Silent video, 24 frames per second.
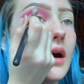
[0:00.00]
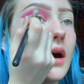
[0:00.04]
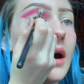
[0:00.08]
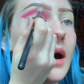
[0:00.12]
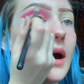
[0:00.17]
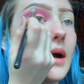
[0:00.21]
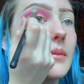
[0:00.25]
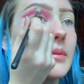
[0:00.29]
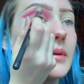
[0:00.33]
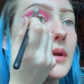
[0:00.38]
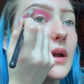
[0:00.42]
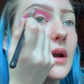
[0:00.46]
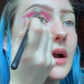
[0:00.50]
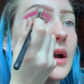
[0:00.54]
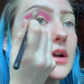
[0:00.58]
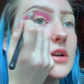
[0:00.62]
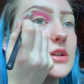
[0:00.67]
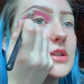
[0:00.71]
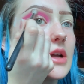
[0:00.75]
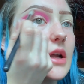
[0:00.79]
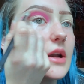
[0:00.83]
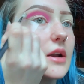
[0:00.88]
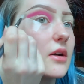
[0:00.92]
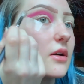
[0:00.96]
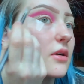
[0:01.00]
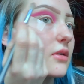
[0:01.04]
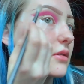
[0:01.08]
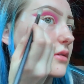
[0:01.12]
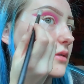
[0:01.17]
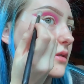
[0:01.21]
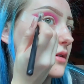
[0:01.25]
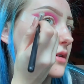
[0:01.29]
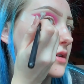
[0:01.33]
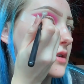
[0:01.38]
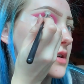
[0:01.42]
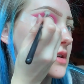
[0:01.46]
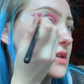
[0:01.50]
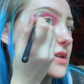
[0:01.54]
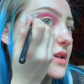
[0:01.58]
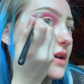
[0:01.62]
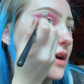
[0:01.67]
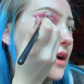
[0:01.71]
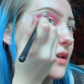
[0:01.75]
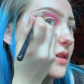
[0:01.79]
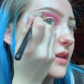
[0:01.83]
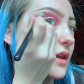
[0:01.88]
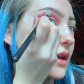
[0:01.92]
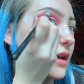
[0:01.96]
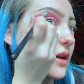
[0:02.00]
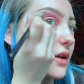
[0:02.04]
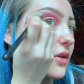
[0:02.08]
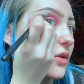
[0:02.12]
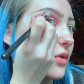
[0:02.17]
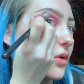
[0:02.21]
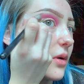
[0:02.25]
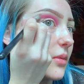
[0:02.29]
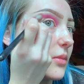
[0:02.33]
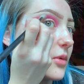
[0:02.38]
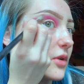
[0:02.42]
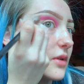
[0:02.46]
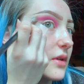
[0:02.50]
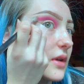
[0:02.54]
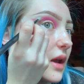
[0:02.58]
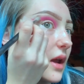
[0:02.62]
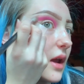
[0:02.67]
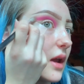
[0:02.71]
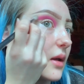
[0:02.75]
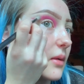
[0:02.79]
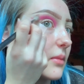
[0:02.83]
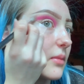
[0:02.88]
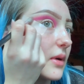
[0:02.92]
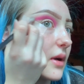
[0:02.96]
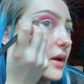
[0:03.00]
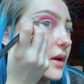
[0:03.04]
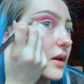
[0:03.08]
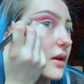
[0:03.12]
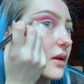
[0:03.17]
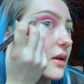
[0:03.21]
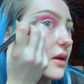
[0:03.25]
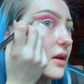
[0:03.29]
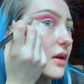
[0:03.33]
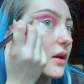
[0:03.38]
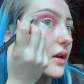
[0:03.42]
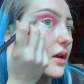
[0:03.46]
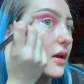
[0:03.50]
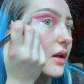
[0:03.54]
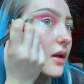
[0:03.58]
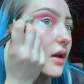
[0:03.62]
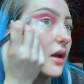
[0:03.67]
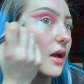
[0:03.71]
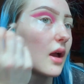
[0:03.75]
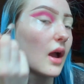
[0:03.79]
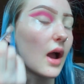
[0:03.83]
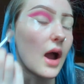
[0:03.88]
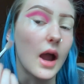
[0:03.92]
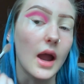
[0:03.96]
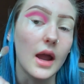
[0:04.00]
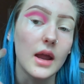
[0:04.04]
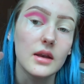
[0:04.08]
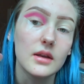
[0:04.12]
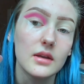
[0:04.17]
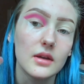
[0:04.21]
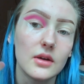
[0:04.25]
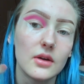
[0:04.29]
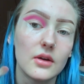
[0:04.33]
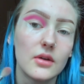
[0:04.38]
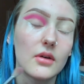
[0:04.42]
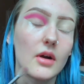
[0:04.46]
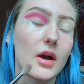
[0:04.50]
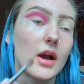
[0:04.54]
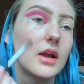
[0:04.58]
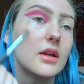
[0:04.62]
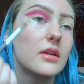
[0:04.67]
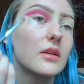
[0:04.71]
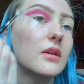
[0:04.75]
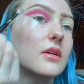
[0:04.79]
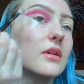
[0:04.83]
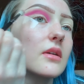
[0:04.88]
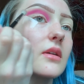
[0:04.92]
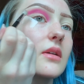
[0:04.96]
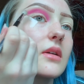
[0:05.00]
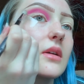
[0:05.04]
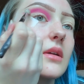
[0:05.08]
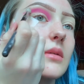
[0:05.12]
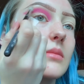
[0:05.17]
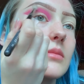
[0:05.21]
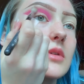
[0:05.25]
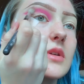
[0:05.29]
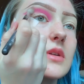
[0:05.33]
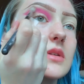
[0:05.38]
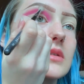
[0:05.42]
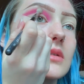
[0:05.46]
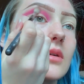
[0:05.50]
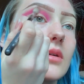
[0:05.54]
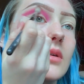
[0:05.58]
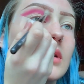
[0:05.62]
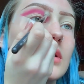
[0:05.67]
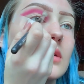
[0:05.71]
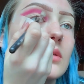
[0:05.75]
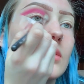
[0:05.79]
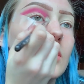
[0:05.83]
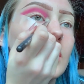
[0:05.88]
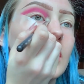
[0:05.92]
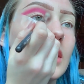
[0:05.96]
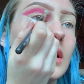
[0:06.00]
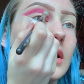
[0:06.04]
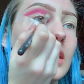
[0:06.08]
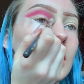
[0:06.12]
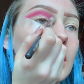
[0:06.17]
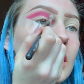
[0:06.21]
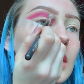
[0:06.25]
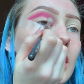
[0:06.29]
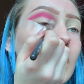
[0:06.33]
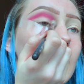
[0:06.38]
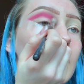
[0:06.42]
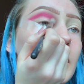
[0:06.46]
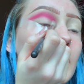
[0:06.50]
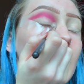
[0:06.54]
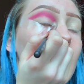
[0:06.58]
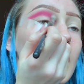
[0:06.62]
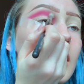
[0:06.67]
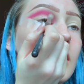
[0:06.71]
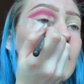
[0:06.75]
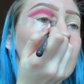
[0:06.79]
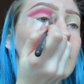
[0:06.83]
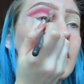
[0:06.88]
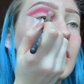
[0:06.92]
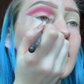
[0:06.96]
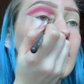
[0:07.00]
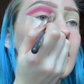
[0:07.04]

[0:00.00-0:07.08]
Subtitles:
hot pink eyeshadow just on like a normal day, but I do. I literally am just going to work and I'm gonna have